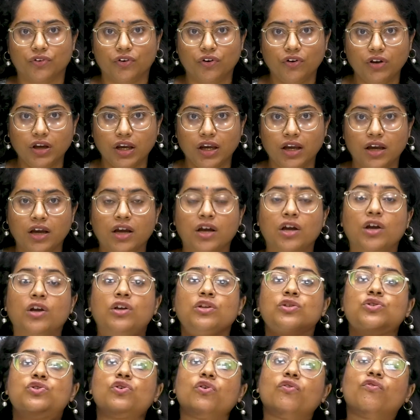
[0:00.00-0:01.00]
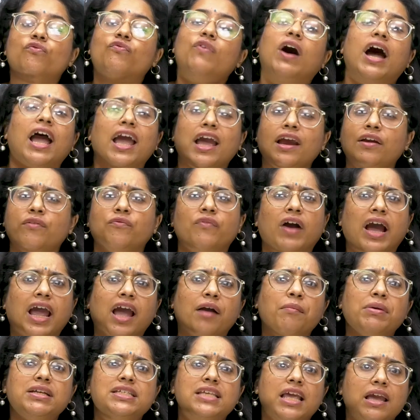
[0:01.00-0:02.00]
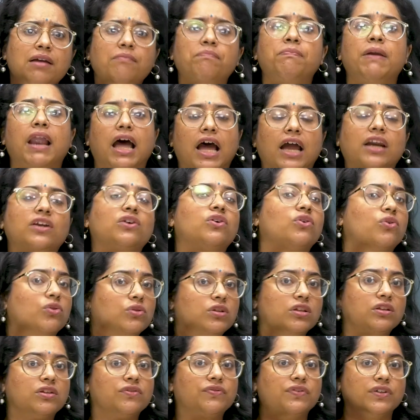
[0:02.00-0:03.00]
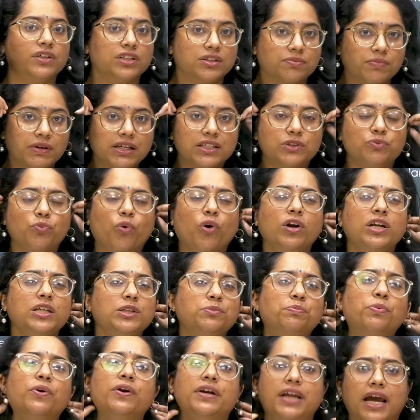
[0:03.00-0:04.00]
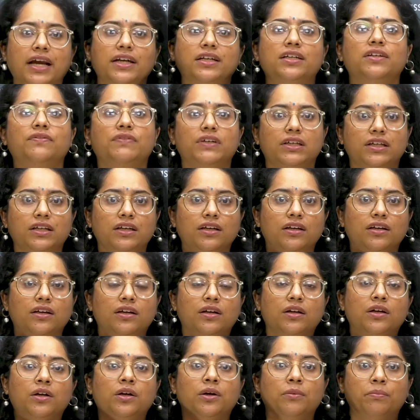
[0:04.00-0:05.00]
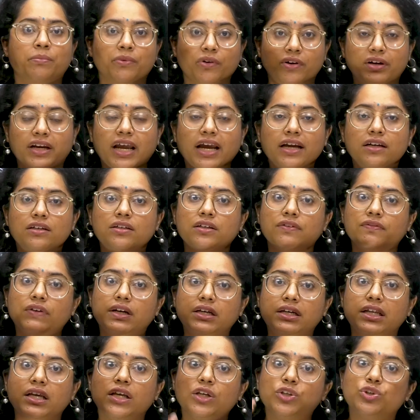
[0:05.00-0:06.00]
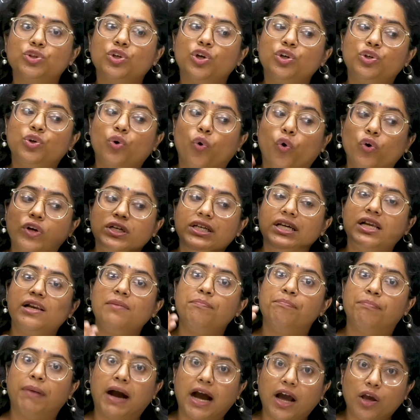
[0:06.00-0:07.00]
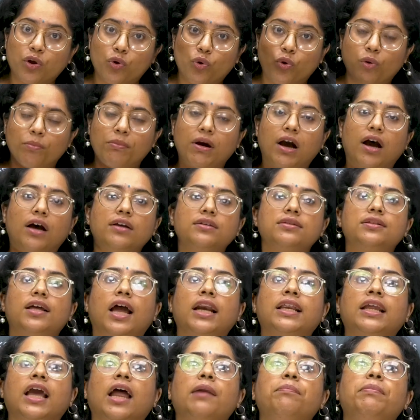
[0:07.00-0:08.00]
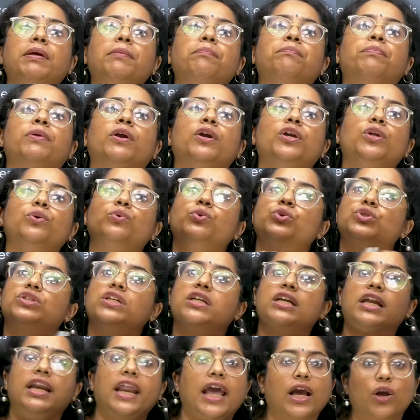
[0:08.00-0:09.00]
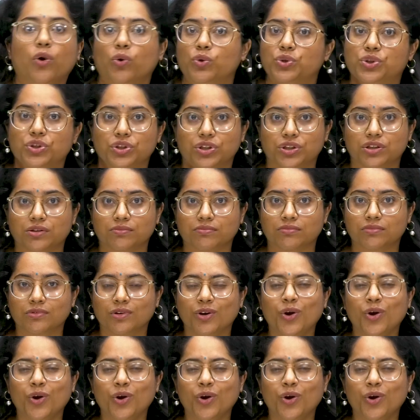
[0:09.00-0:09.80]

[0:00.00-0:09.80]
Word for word: Okay. So, why, why am I saying plant growth in the first place? What is productivity? Productivity is the total biomass that can be produced in an ecosystem